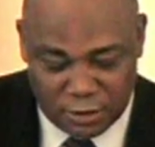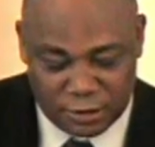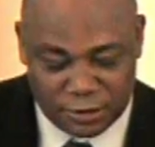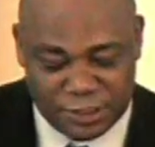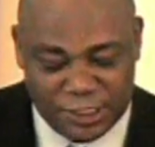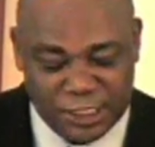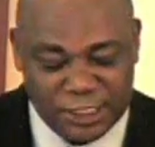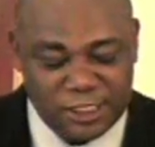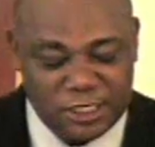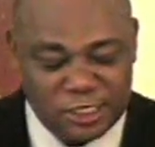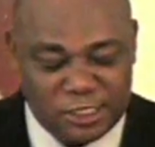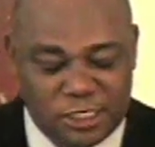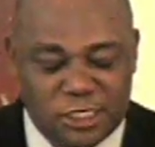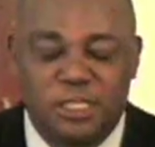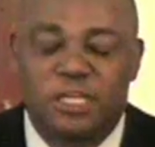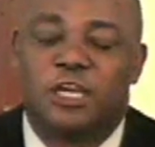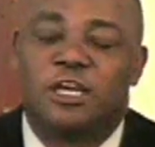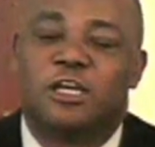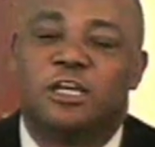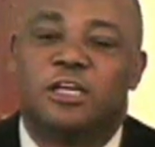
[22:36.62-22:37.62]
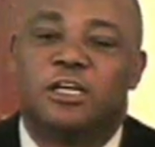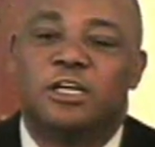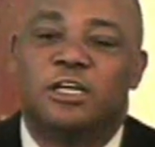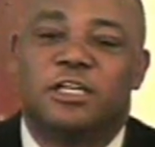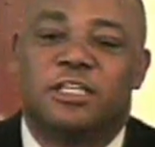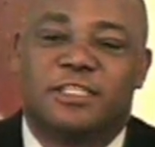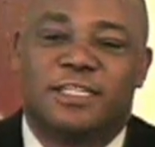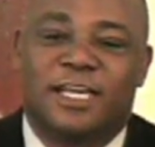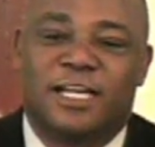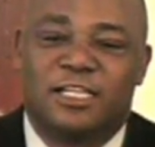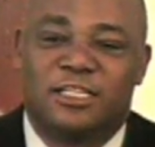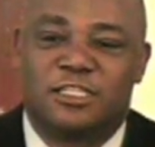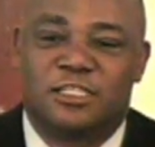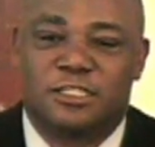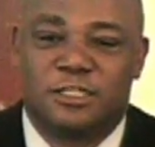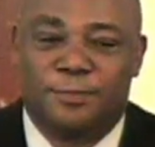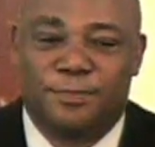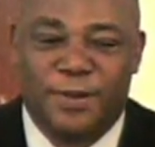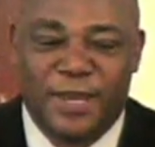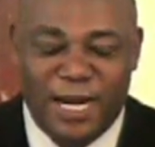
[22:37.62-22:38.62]
Jesus tells
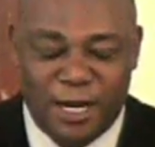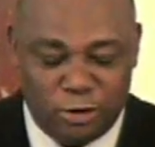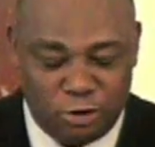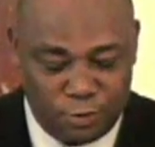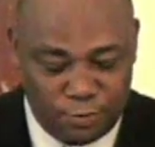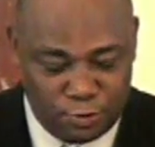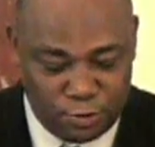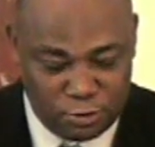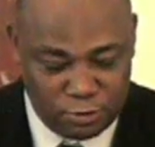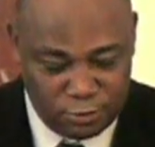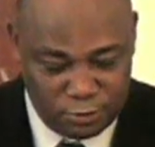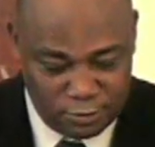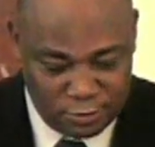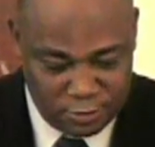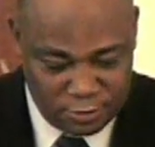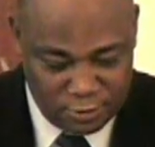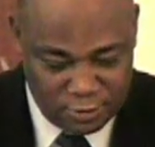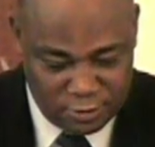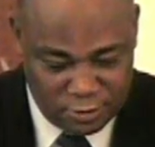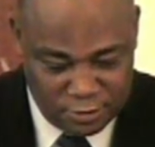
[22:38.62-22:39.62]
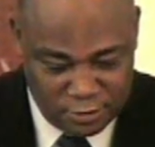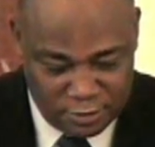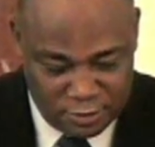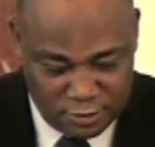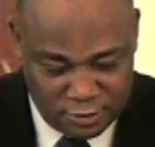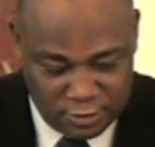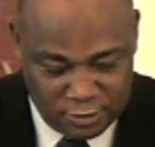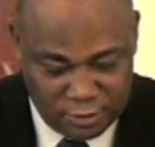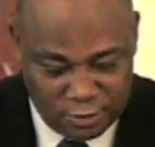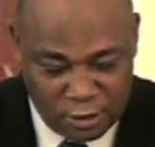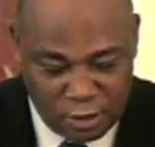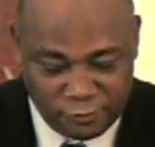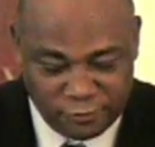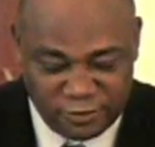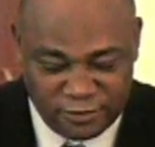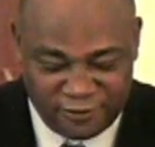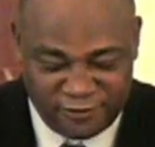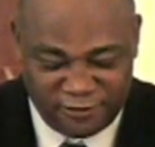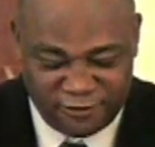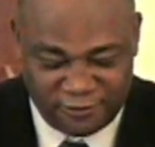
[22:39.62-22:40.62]
the parable of
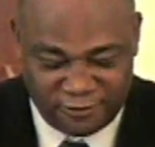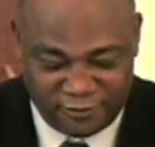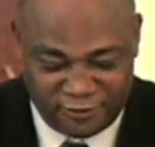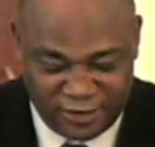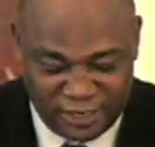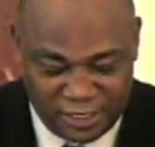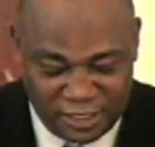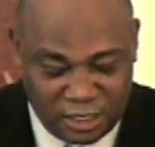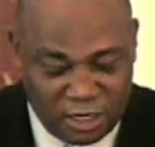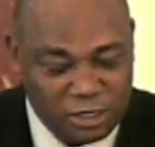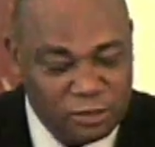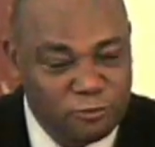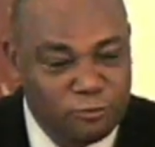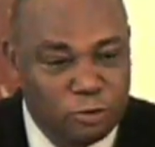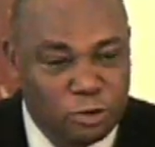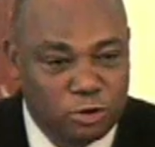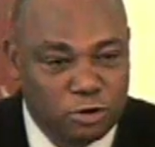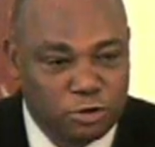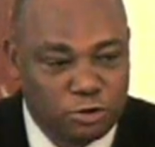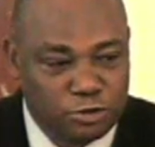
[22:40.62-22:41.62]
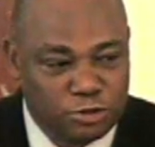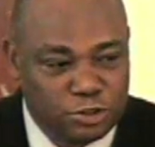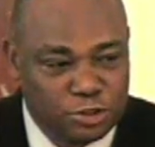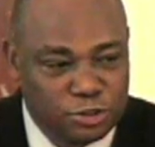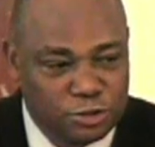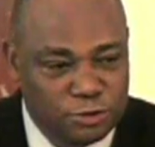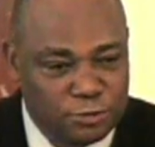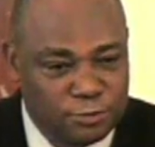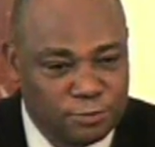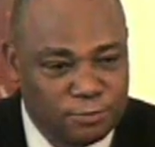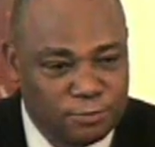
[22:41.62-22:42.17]
the vineyard workers.